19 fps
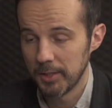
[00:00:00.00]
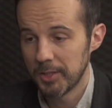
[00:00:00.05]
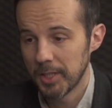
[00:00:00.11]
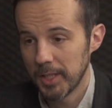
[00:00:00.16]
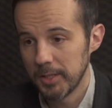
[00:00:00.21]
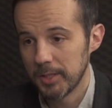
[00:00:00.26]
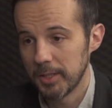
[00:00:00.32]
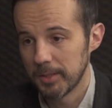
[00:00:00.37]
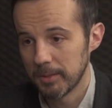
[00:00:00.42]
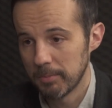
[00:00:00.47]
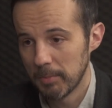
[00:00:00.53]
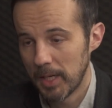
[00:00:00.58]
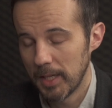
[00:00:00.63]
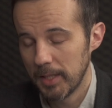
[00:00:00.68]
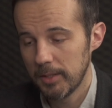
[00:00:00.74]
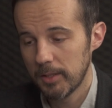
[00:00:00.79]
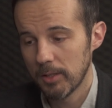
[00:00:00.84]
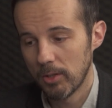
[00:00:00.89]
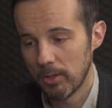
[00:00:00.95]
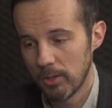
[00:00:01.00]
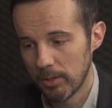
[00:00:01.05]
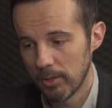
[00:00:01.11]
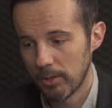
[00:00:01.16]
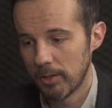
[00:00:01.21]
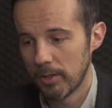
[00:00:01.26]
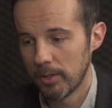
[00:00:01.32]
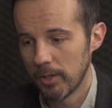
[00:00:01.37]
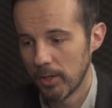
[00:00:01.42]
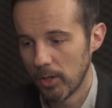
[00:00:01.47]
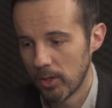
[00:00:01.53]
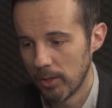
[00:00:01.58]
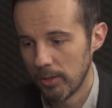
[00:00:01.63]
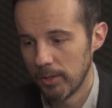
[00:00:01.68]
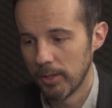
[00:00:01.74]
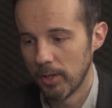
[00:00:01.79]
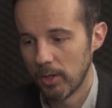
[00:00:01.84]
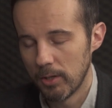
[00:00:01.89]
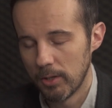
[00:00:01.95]
change his mind,
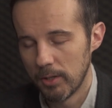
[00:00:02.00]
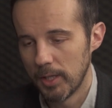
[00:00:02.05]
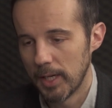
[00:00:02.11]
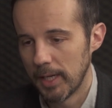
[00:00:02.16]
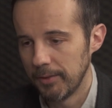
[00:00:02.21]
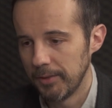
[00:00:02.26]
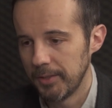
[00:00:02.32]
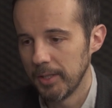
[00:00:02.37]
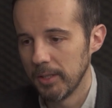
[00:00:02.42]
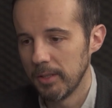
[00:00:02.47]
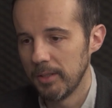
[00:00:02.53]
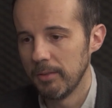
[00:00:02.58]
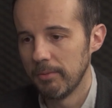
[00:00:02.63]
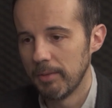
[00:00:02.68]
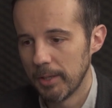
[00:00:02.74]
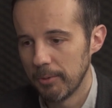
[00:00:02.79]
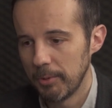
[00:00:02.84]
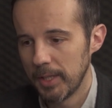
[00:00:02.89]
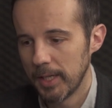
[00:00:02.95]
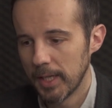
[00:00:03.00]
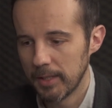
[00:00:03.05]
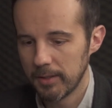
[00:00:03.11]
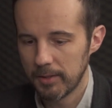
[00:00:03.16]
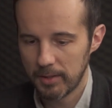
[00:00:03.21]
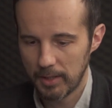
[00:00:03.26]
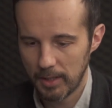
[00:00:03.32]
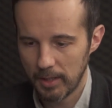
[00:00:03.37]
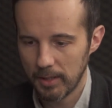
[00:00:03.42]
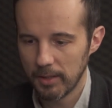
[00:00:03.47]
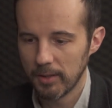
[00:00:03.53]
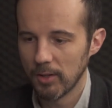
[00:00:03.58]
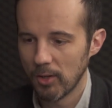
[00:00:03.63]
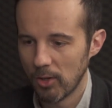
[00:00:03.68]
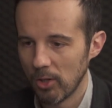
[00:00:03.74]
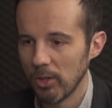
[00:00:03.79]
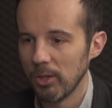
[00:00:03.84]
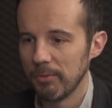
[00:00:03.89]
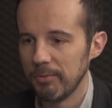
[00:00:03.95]
or until the very end in
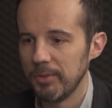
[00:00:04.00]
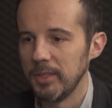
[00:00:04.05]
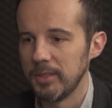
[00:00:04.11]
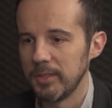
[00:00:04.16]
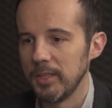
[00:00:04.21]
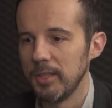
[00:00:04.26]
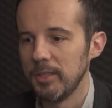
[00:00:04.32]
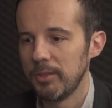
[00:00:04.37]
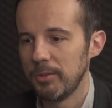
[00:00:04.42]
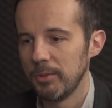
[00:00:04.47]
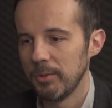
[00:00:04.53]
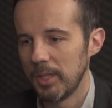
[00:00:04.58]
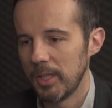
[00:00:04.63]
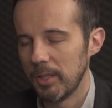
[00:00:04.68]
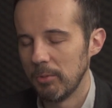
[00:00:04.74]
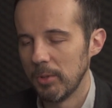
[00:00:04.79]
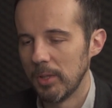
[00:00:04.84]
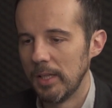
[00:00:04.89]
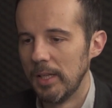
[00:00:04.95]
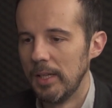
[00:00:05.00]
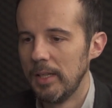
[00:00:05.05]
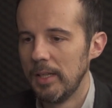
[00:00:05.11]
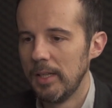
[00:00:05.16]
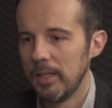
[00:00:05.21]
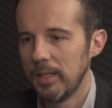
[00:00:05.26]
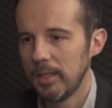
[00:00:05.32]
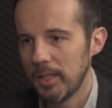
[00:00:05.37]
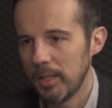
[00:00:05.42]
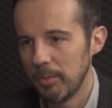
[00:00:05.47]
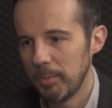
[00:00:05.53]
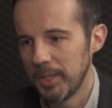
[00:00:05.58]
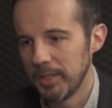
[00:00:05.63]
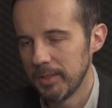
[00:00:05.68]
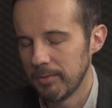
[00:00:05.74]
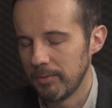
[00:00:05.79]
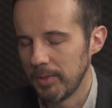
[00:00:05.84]
all of this issue, he will keep his